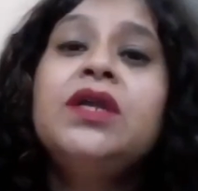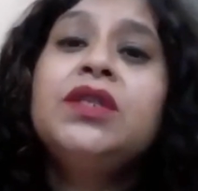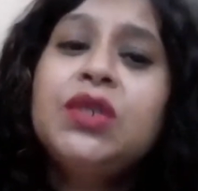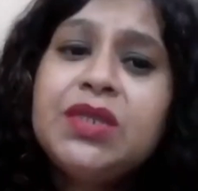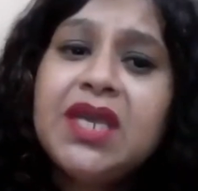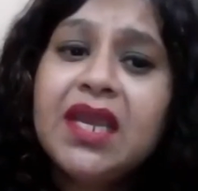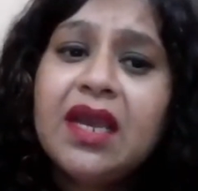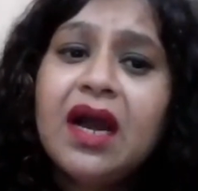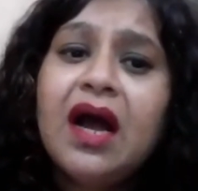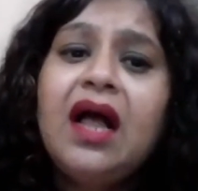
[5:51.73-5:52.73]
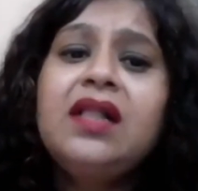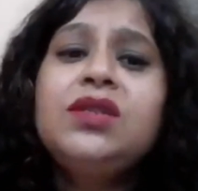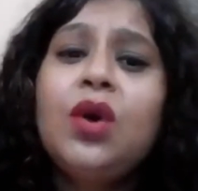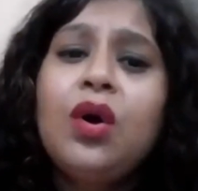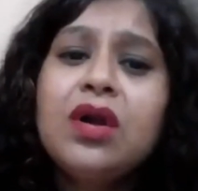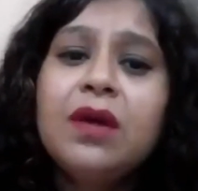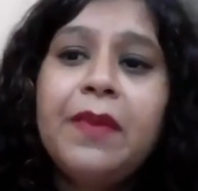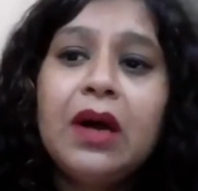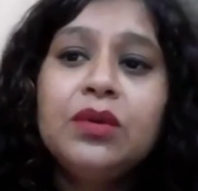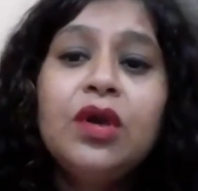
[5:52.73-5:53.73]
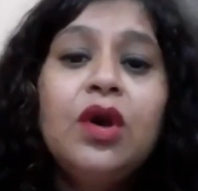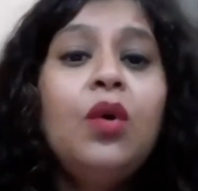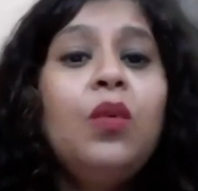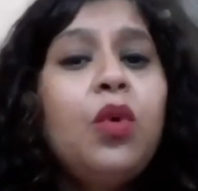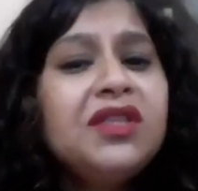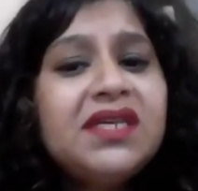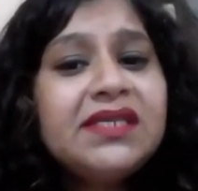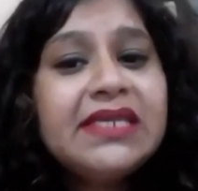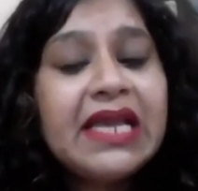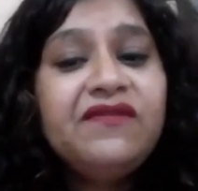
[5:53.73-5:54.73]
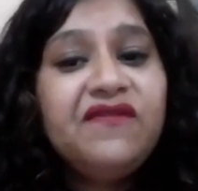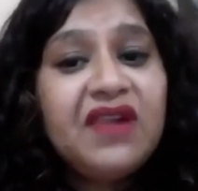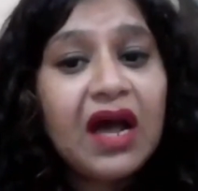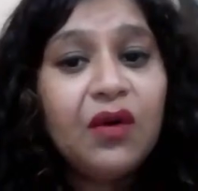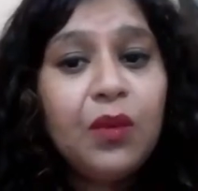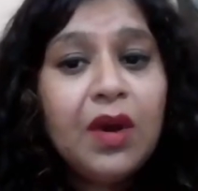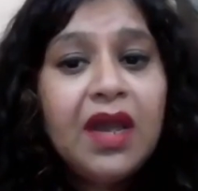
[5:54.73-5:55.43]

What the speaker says: Today, I'll talk about what is self love